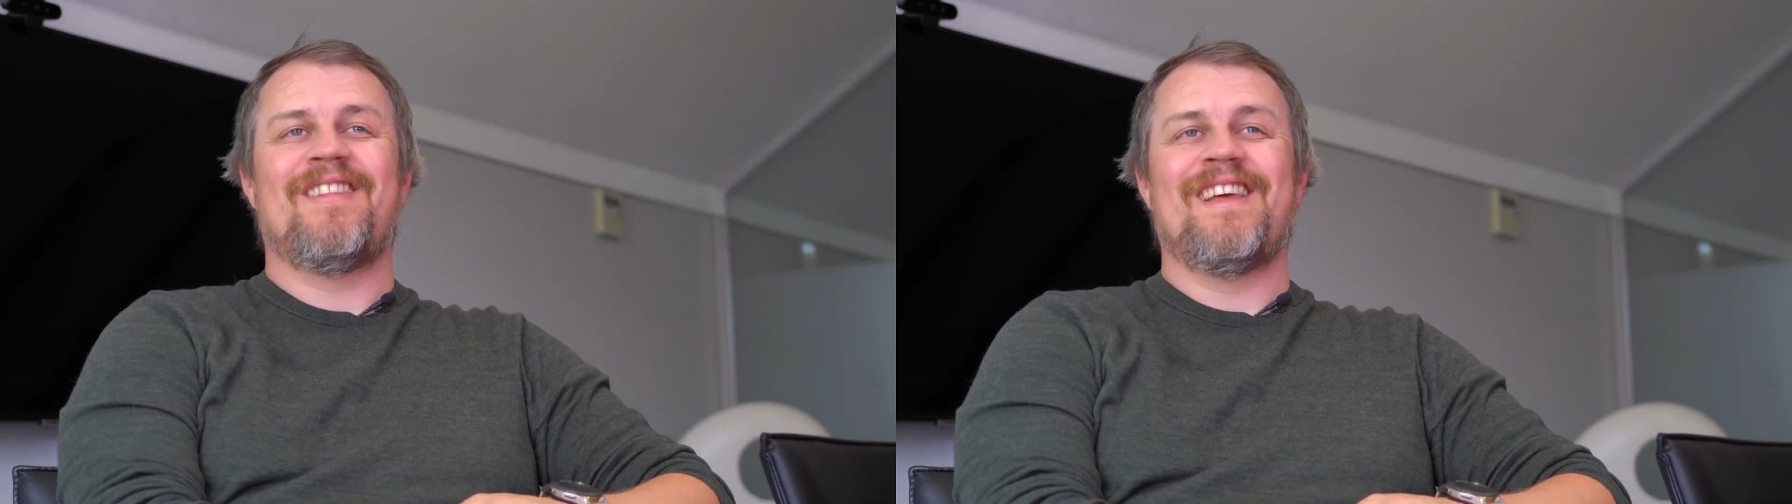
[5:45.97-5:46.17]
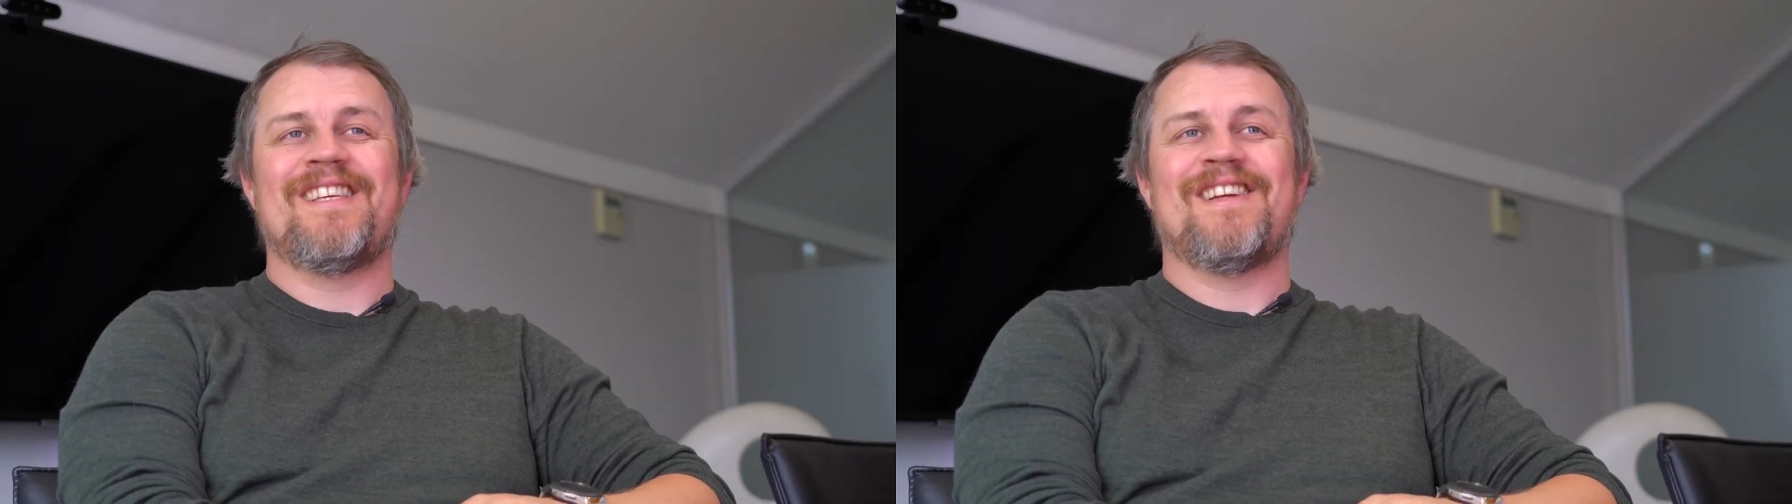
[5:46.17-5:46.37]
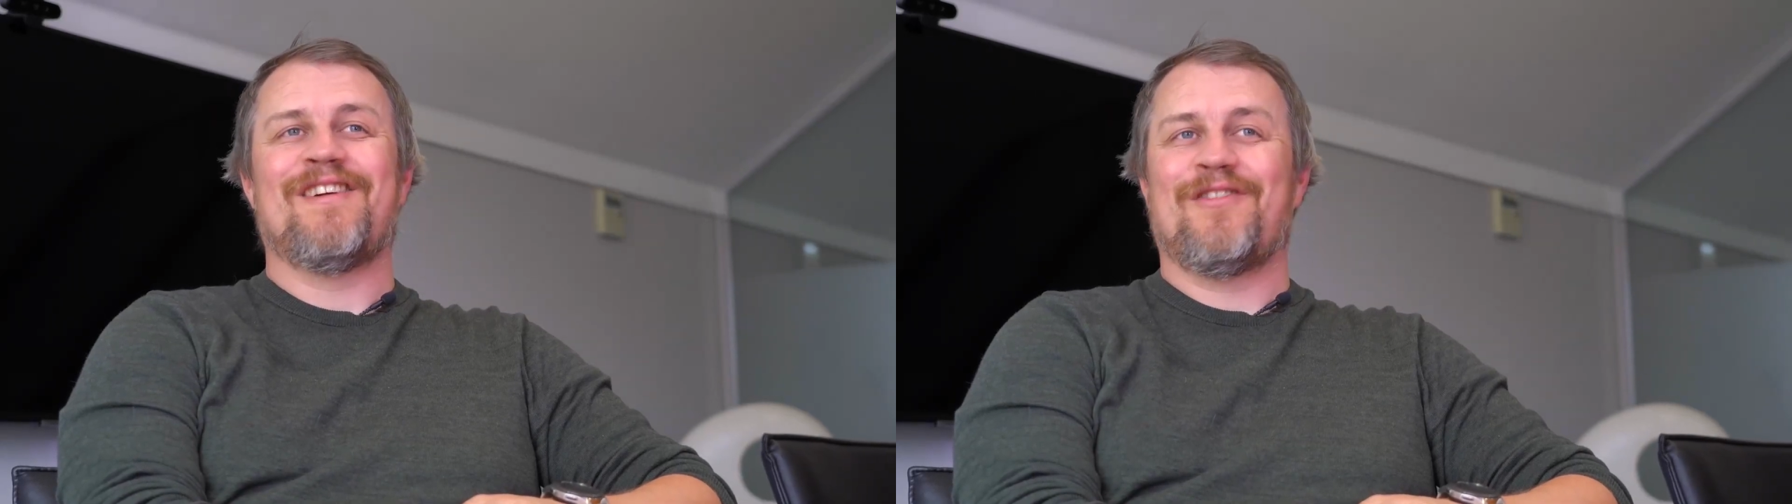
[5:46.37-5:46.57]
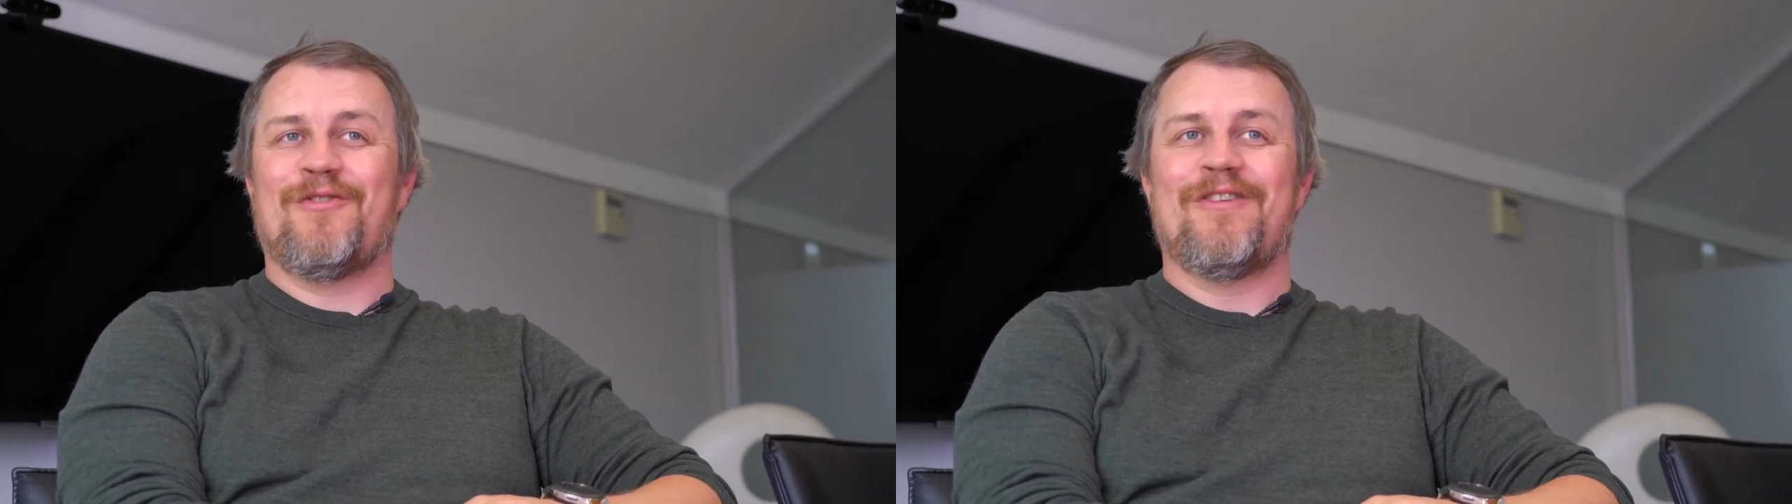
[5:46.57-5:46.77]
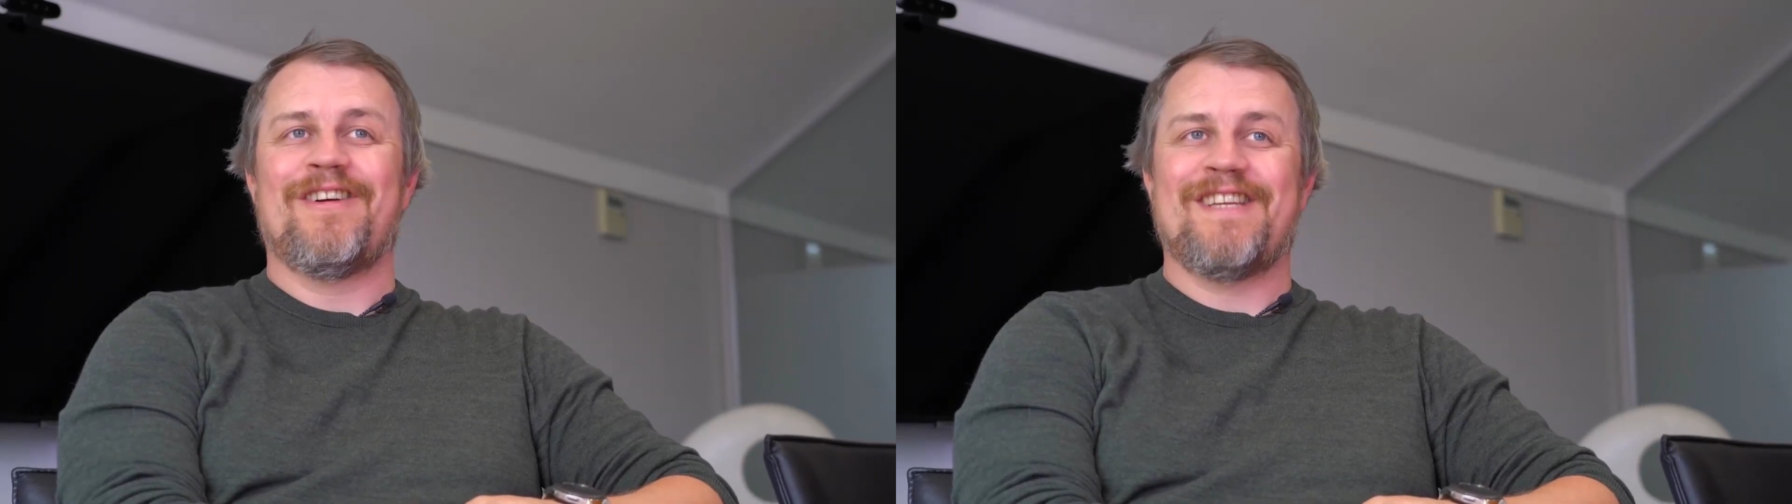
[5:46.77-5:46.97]
they start
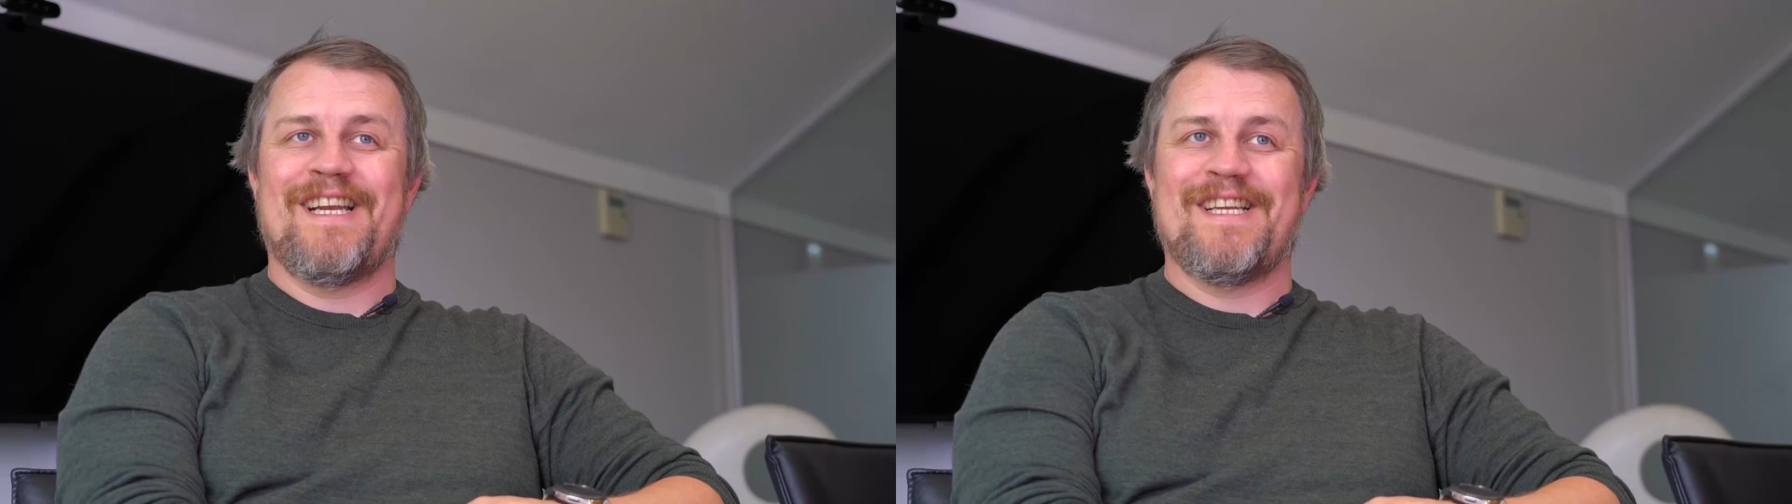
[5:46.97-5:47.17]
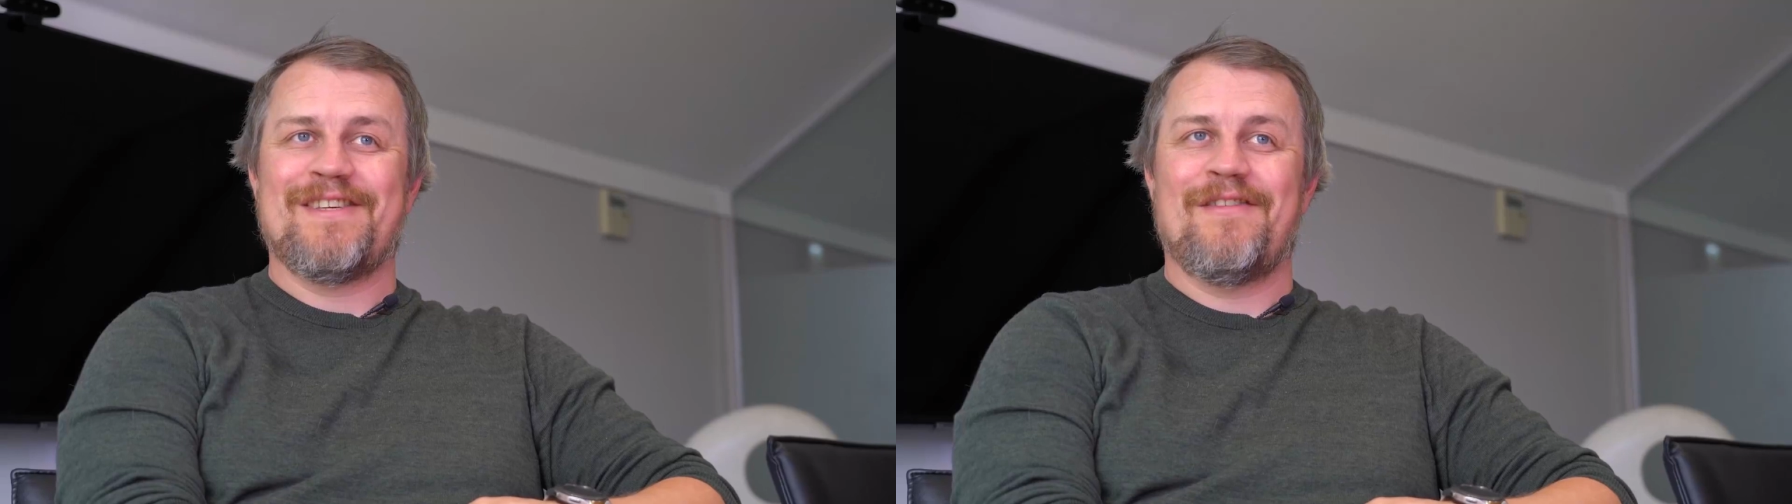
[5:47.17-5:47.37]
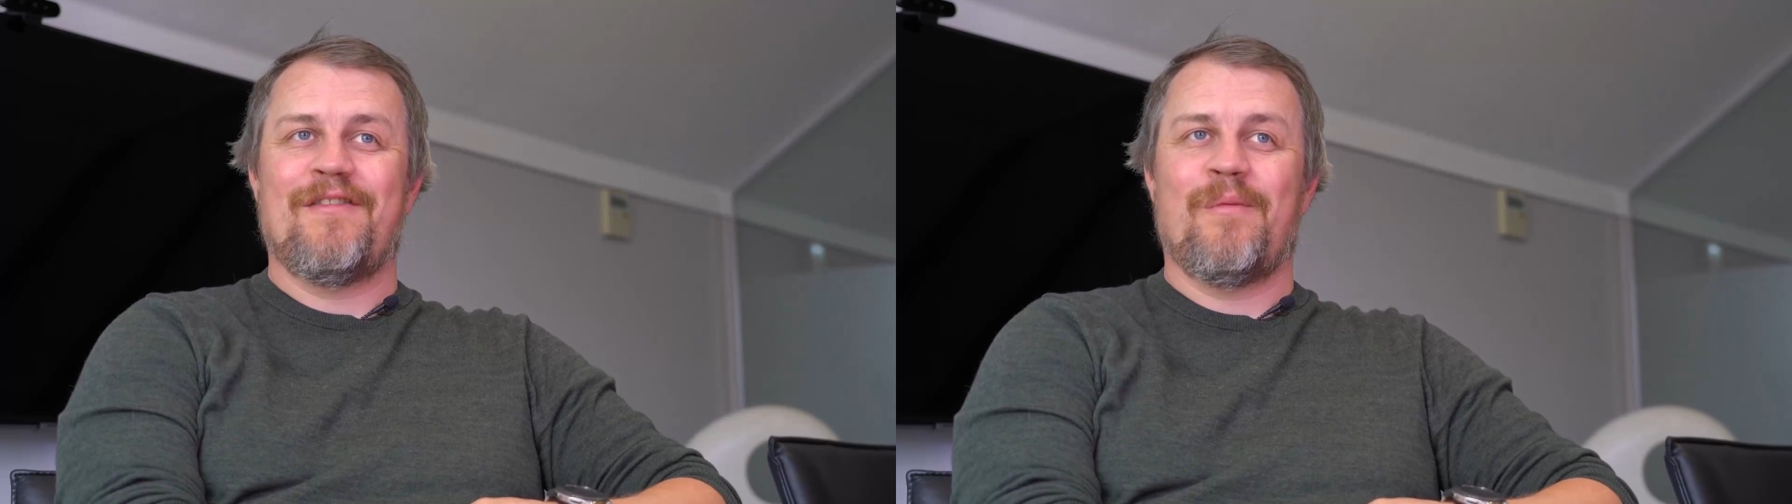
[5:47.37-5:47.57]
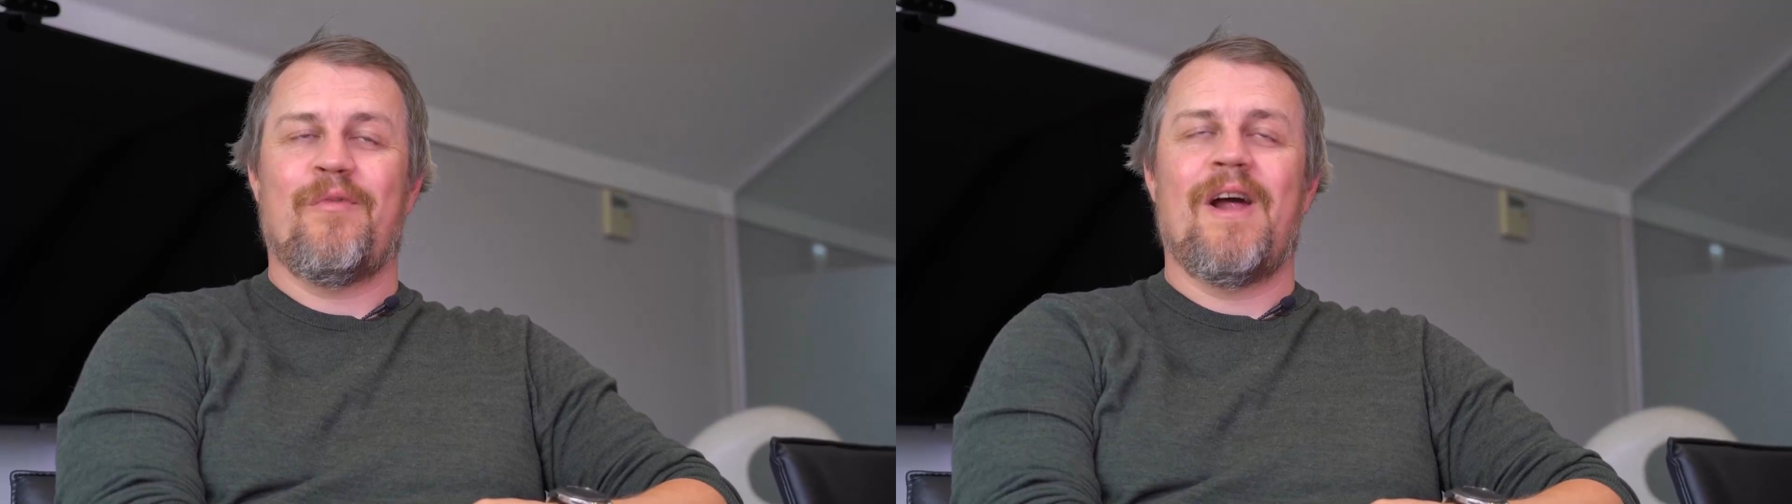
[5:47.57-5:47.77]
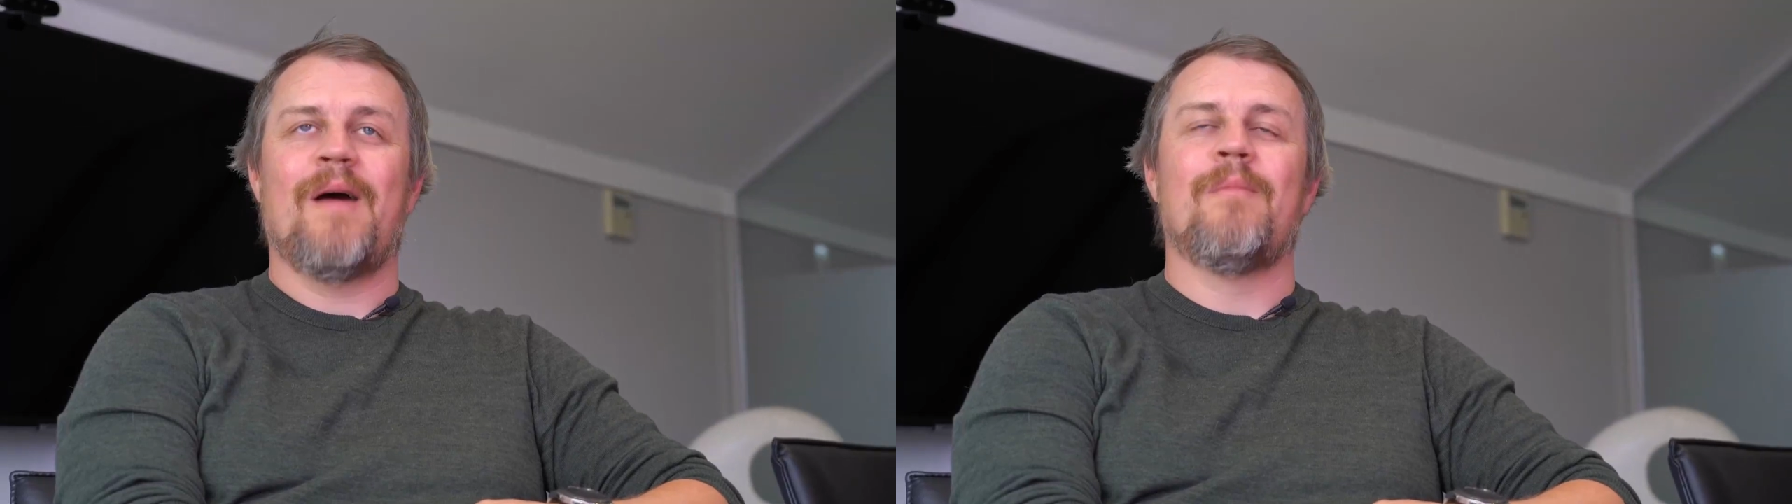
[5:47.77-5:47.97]
throwing their teddies out of the
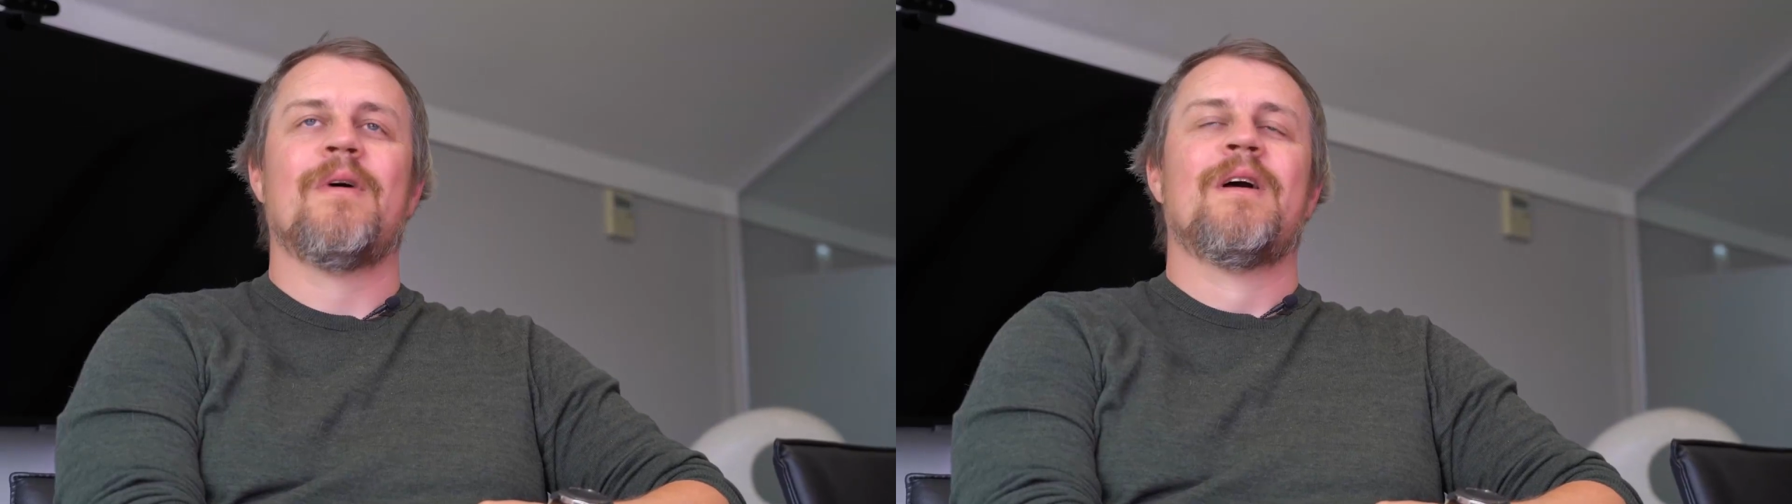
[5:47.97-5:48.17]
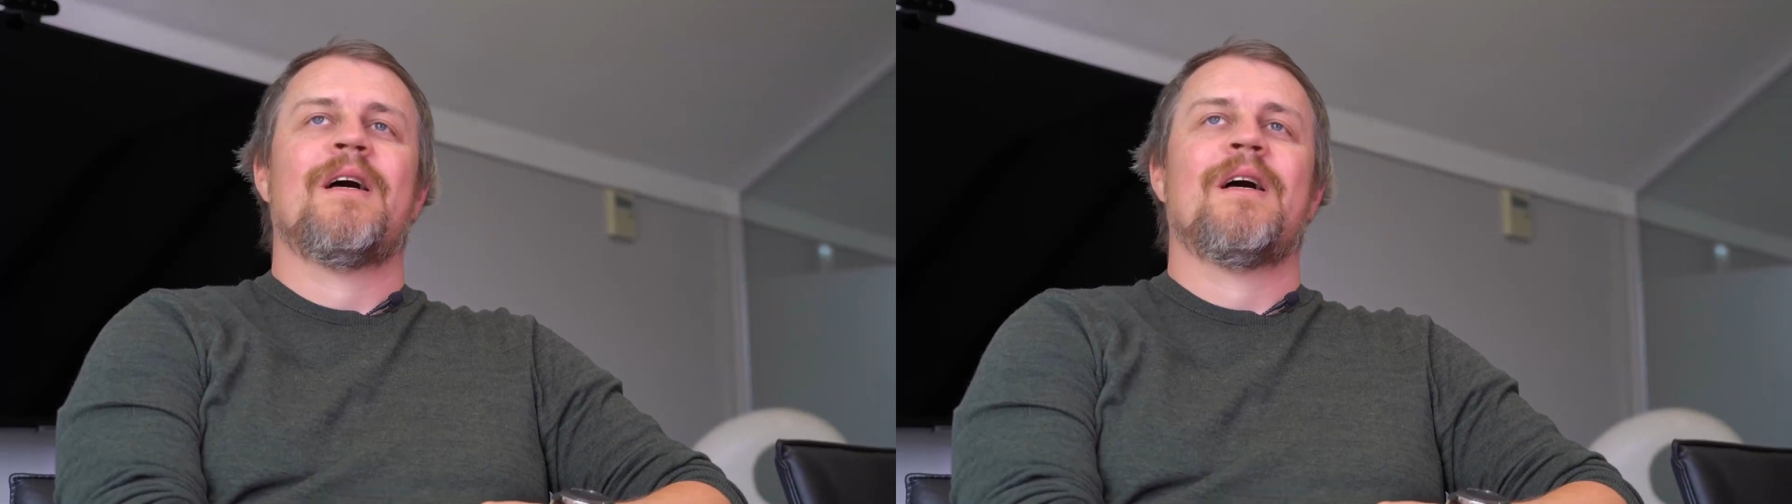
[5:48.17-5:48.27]
pram.